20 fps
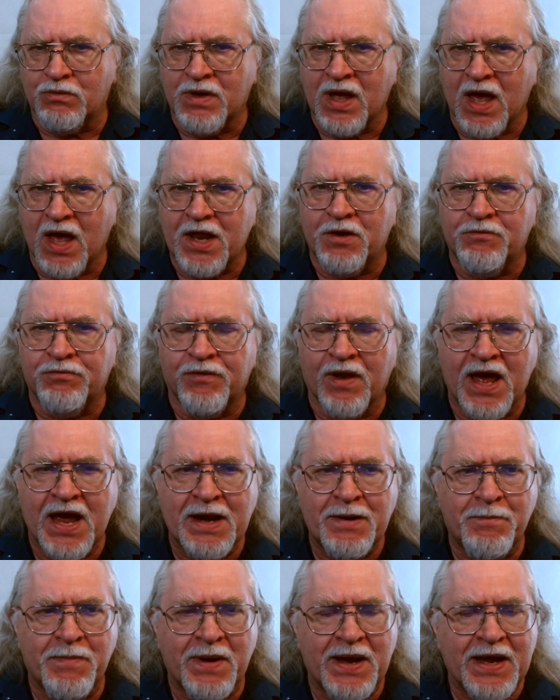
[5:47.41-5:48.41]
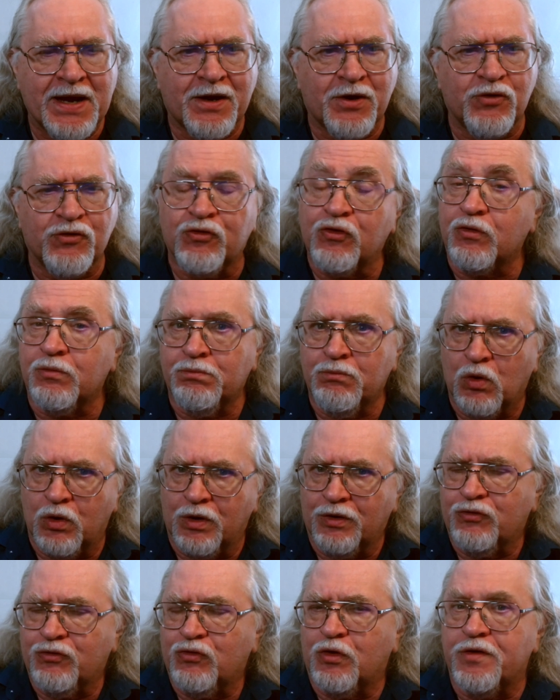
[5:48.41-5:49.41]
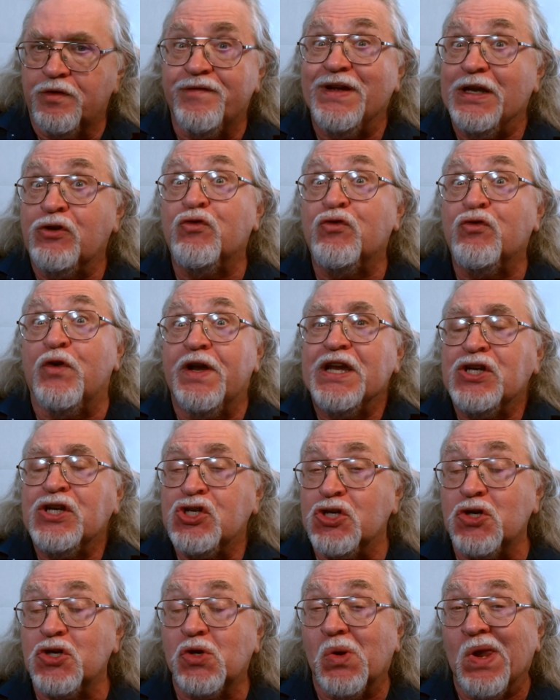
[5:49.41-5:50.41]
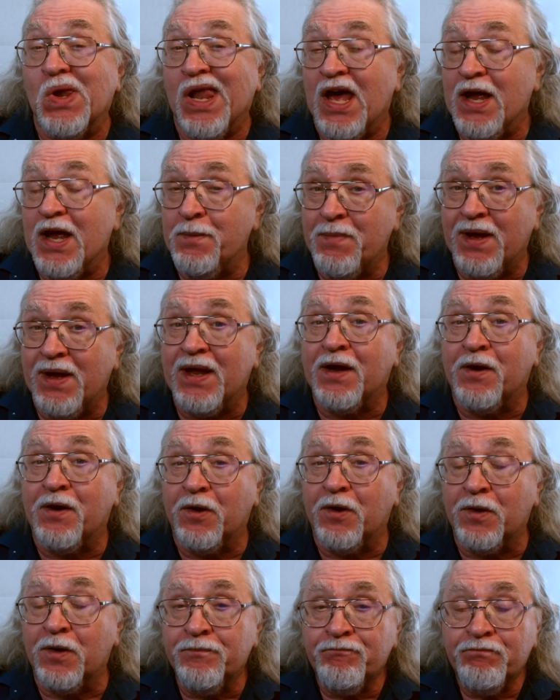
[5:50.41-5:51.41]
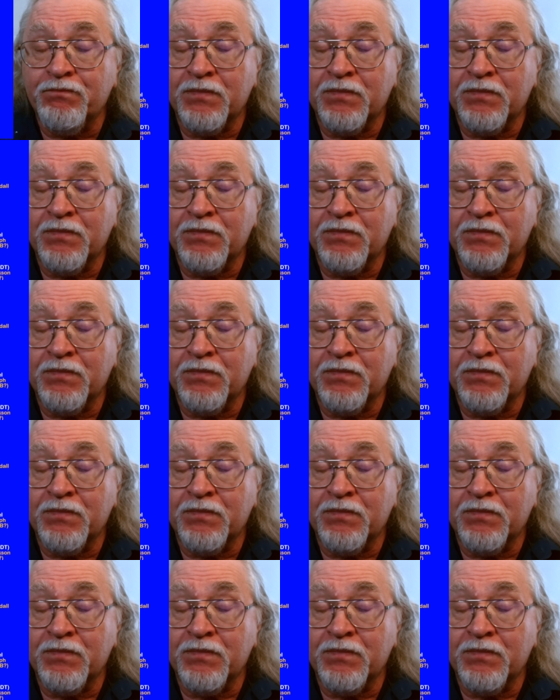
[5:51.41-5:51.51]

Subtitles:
kind of linebackers, more sort of a traditional linebacker,